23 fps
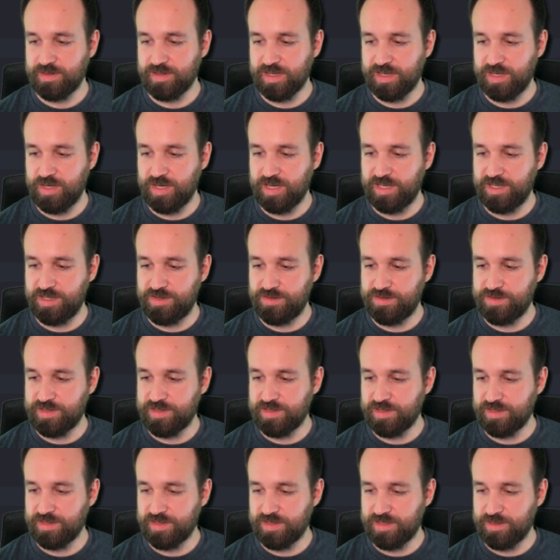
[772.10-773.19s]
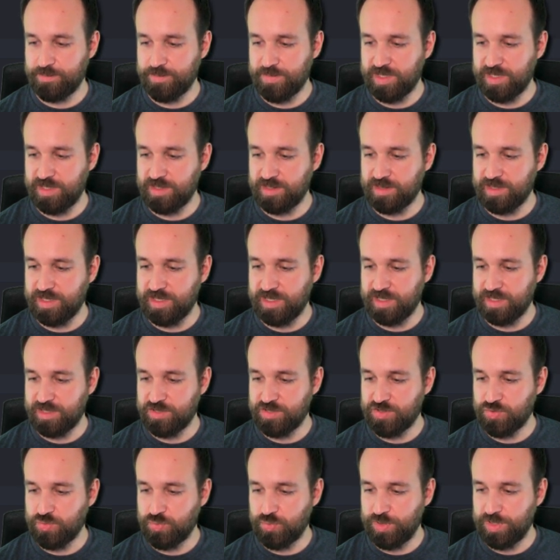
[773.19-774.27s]
can I use something like
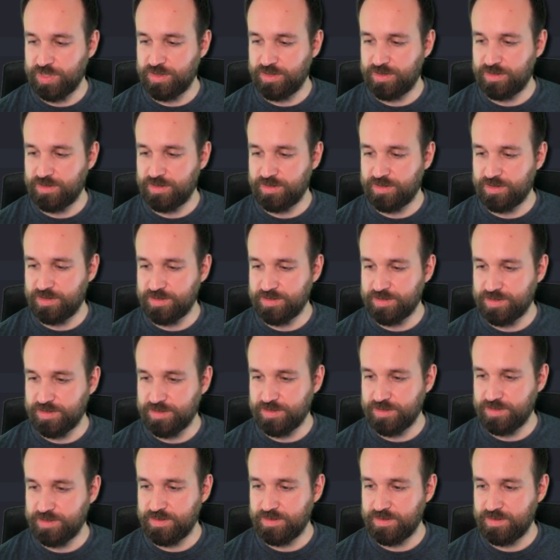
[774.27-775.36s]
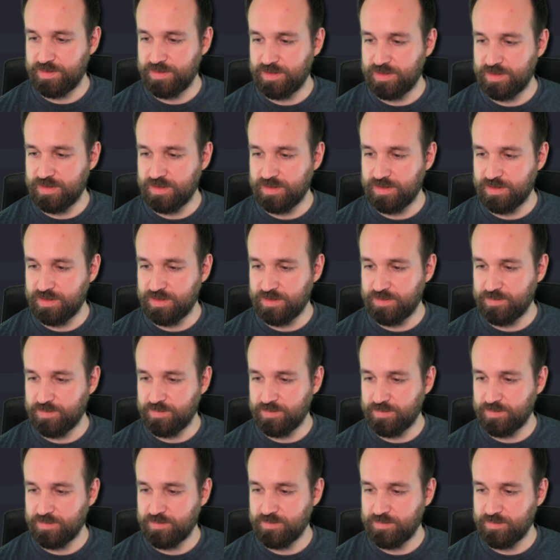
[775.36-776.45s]
Twitter or so?
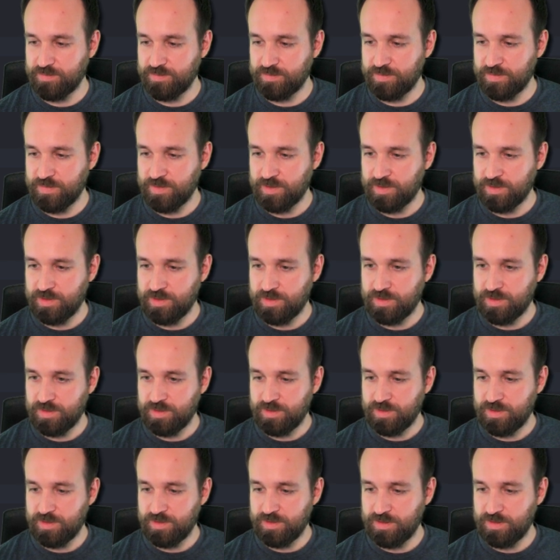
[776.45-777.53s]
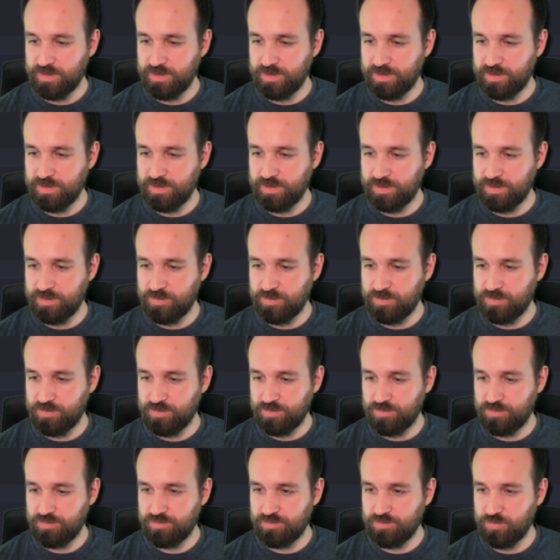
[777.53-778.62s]
Um, um,
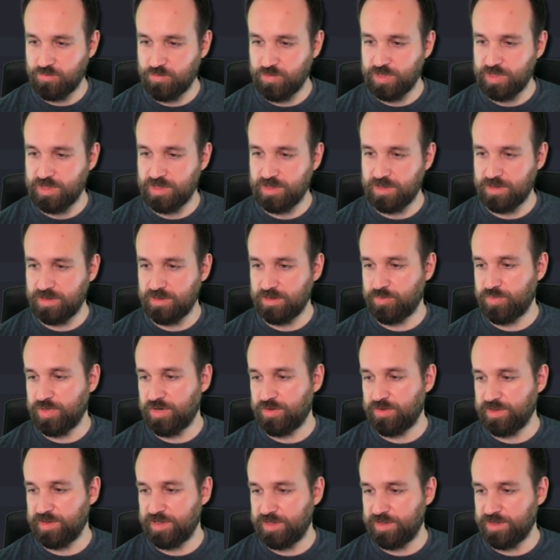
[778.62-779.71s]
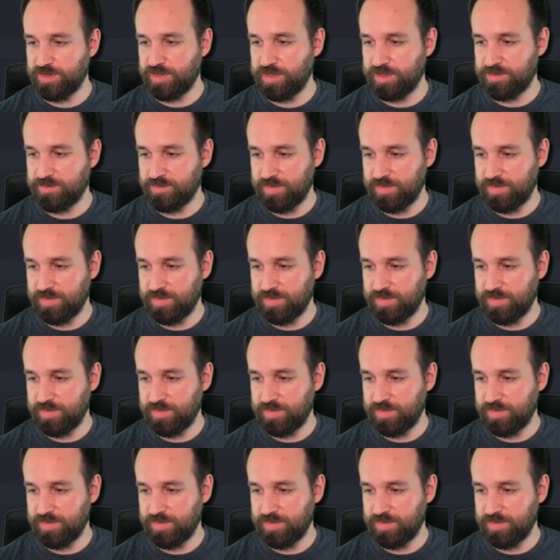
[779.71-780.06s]
well, apparently not.